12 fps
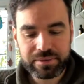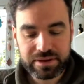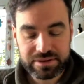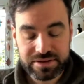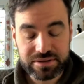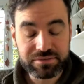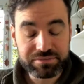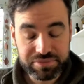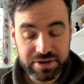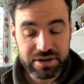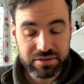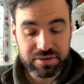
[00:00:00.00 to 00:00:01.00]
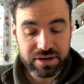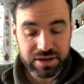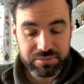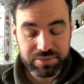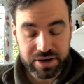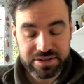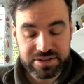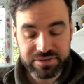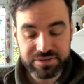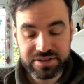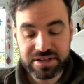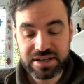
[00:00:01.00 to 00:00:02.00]
It's a really, really
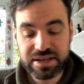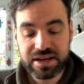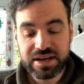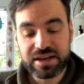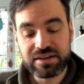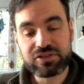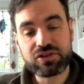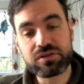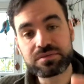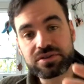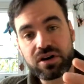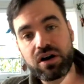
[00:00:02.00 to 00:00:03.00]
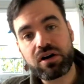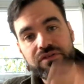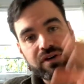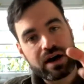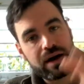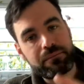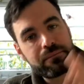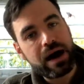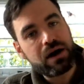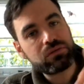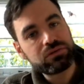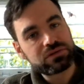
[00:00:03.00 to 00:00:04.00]
impressive tea in terms of
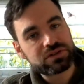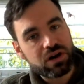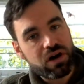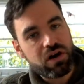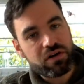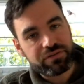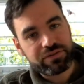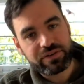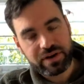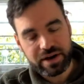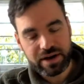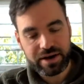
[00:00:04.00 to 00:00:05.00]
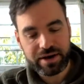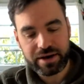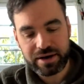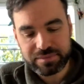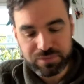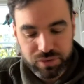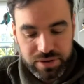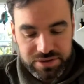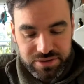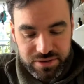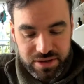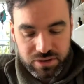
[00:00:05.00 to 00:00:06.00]
amount of
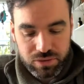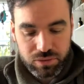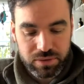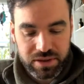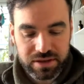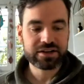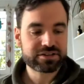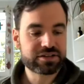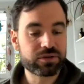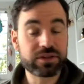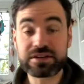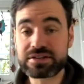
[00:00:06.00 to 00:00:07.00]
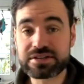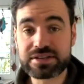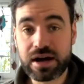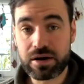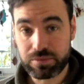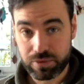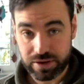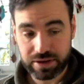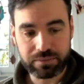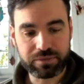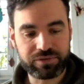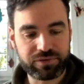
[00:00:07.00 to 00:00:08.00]
brewings you can do with it. So this is now brewing
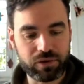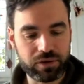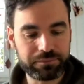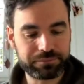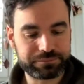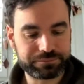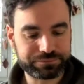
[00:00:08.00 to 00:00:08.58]
number 4.